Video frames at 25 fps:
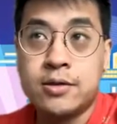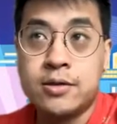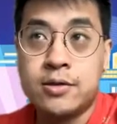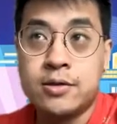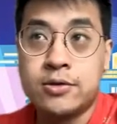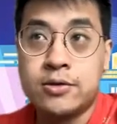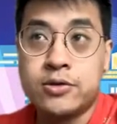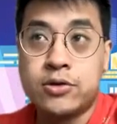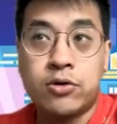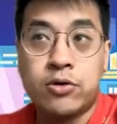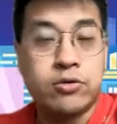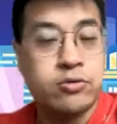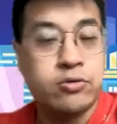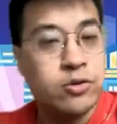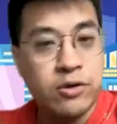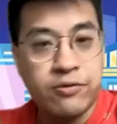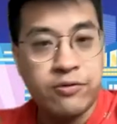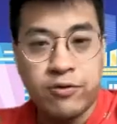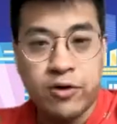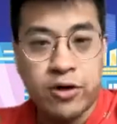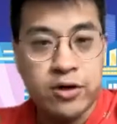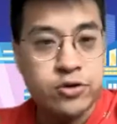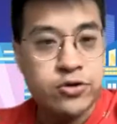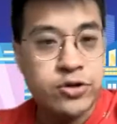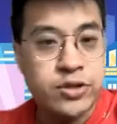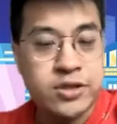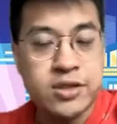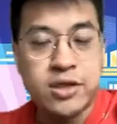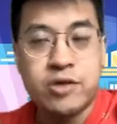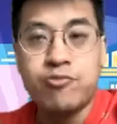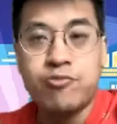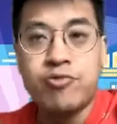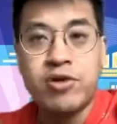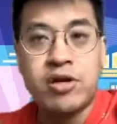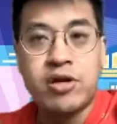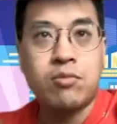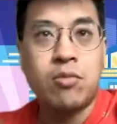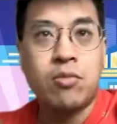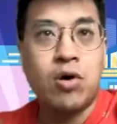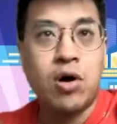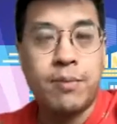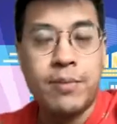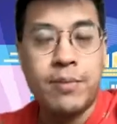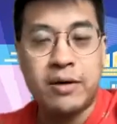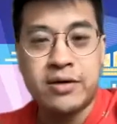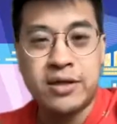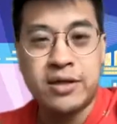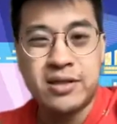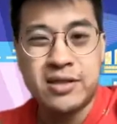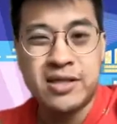So if you're interested, read more
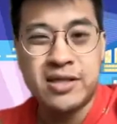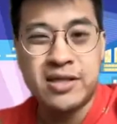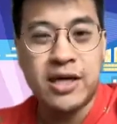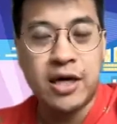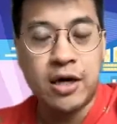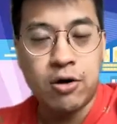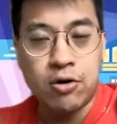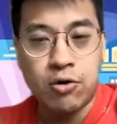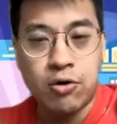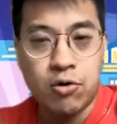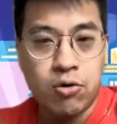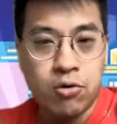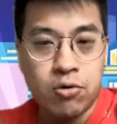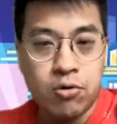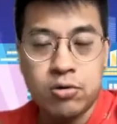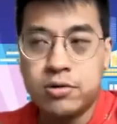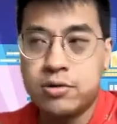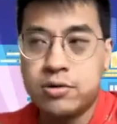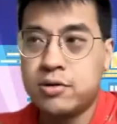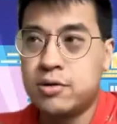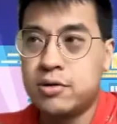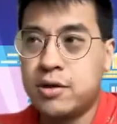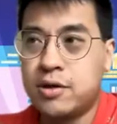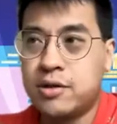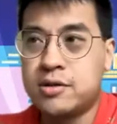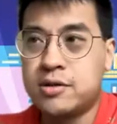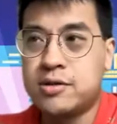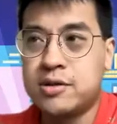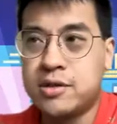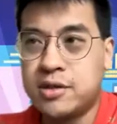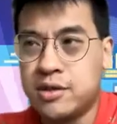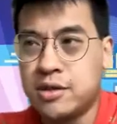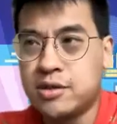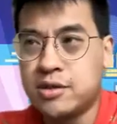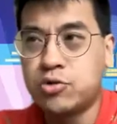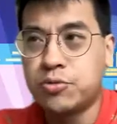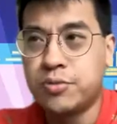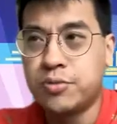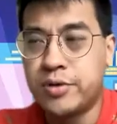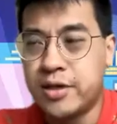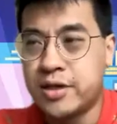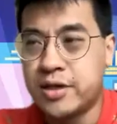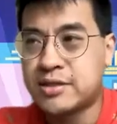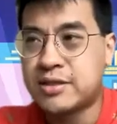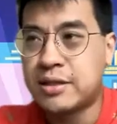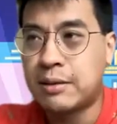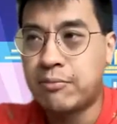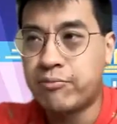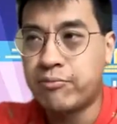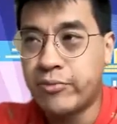about the DAO, Distributed
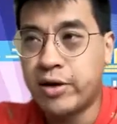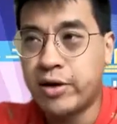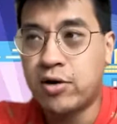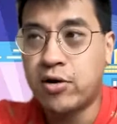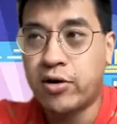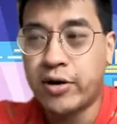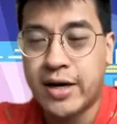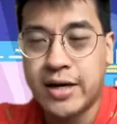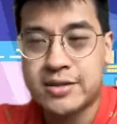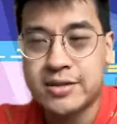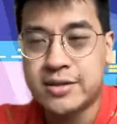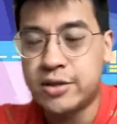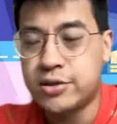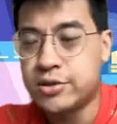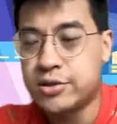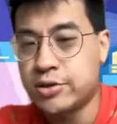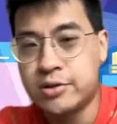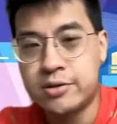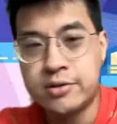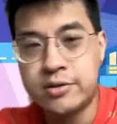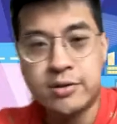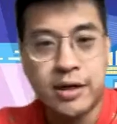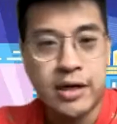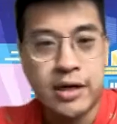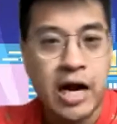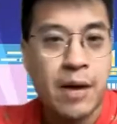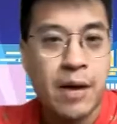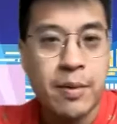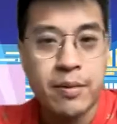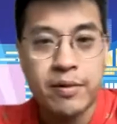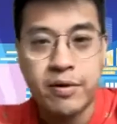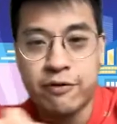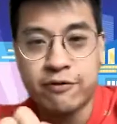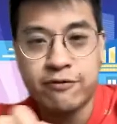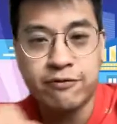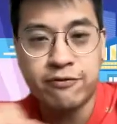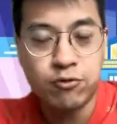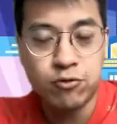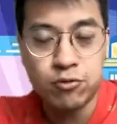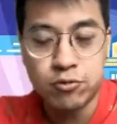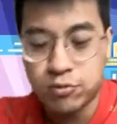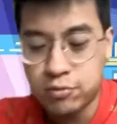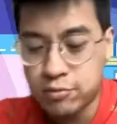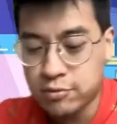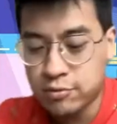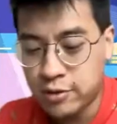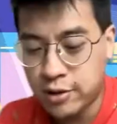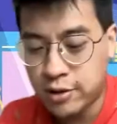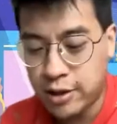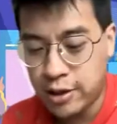Something Organization. I can't remember the full
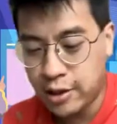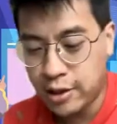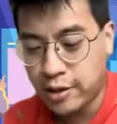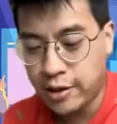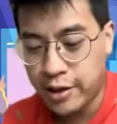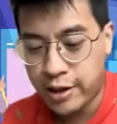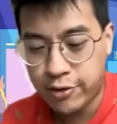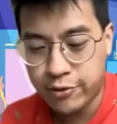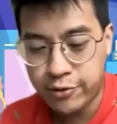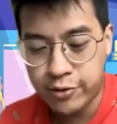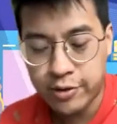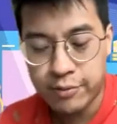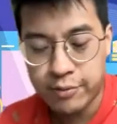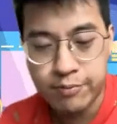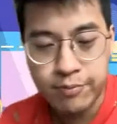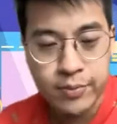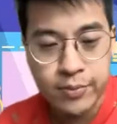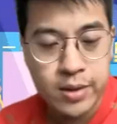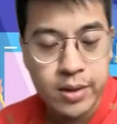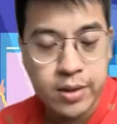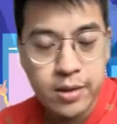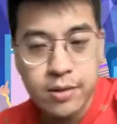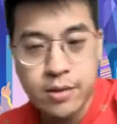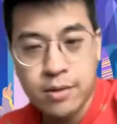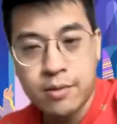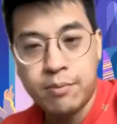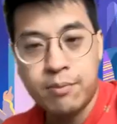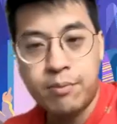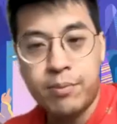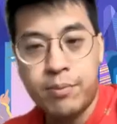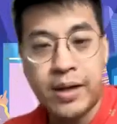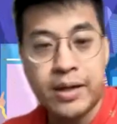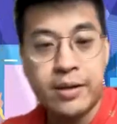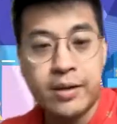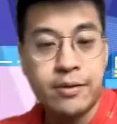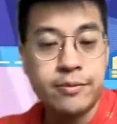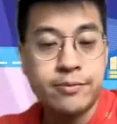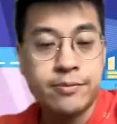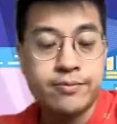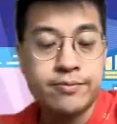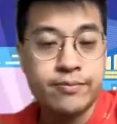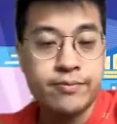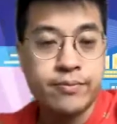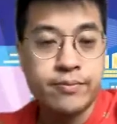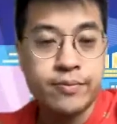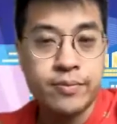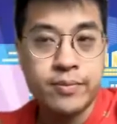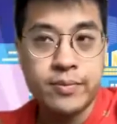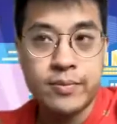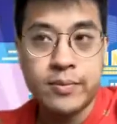acronym, but
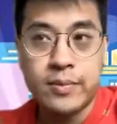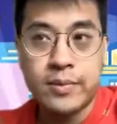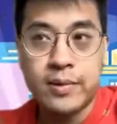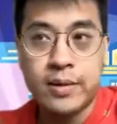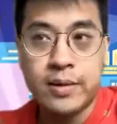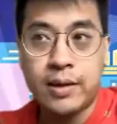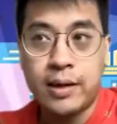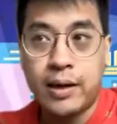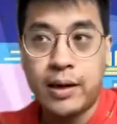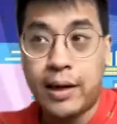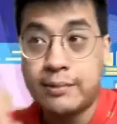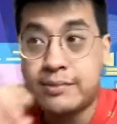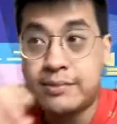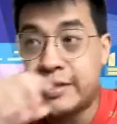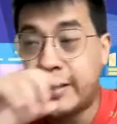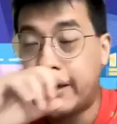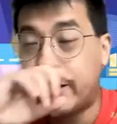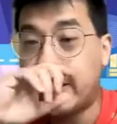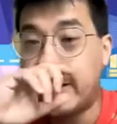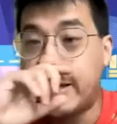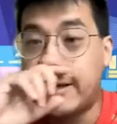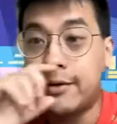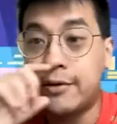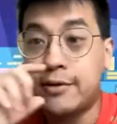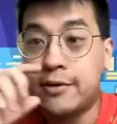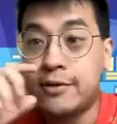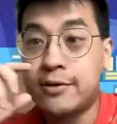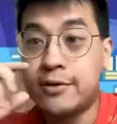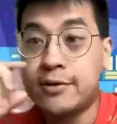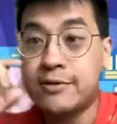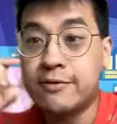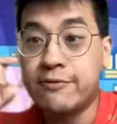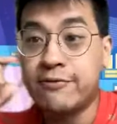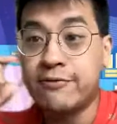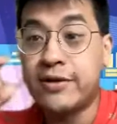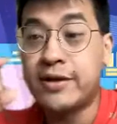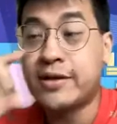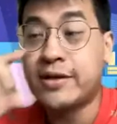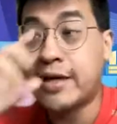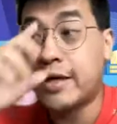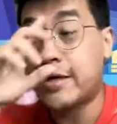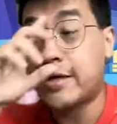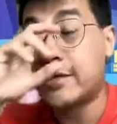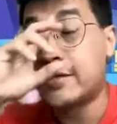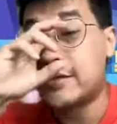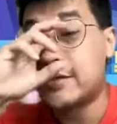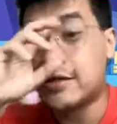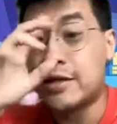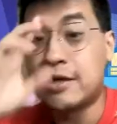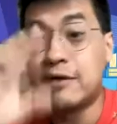I'm saying that fintech
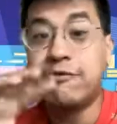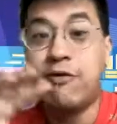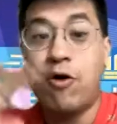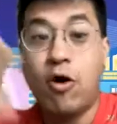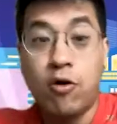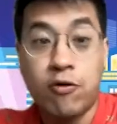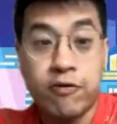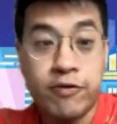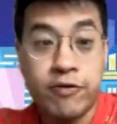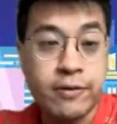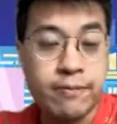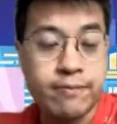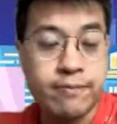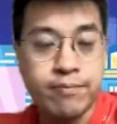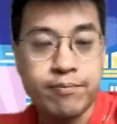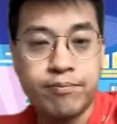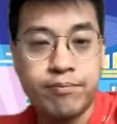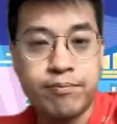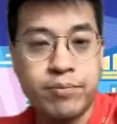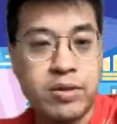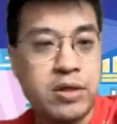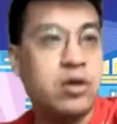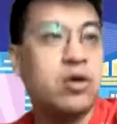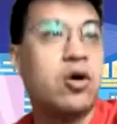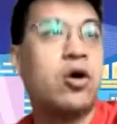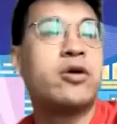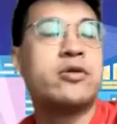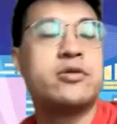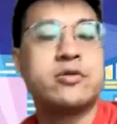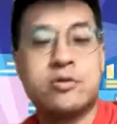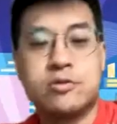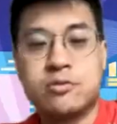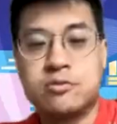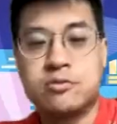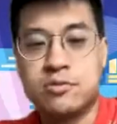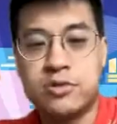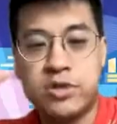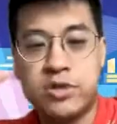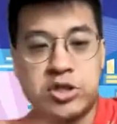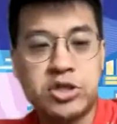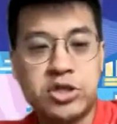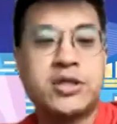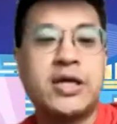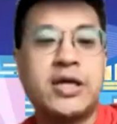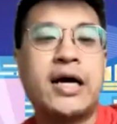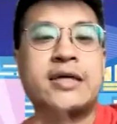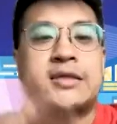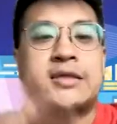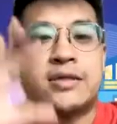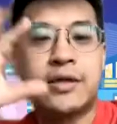is evolving beyond
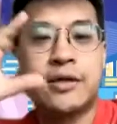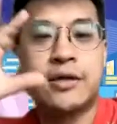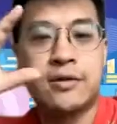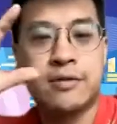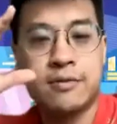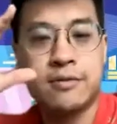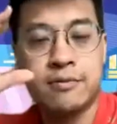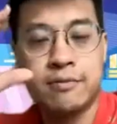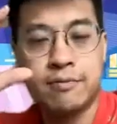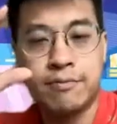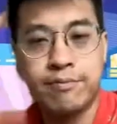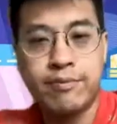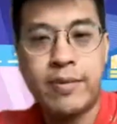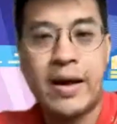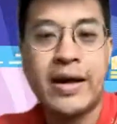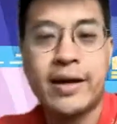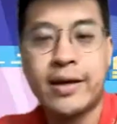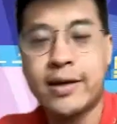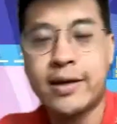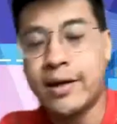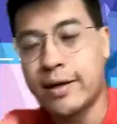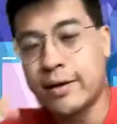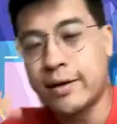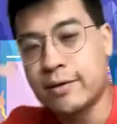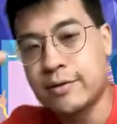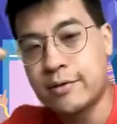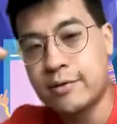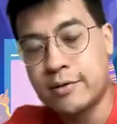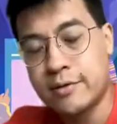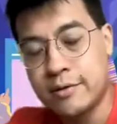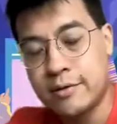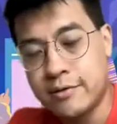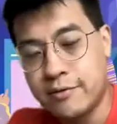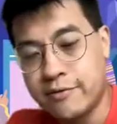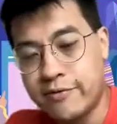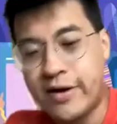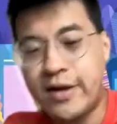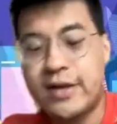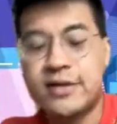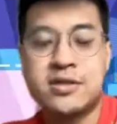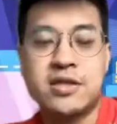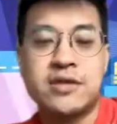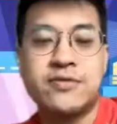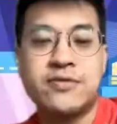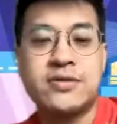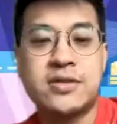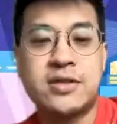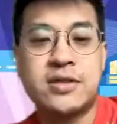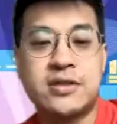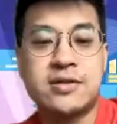digitizing banking, finance
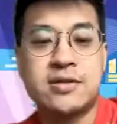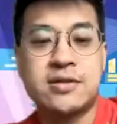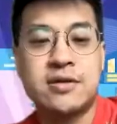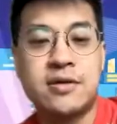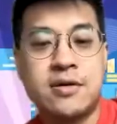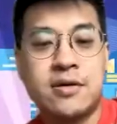services.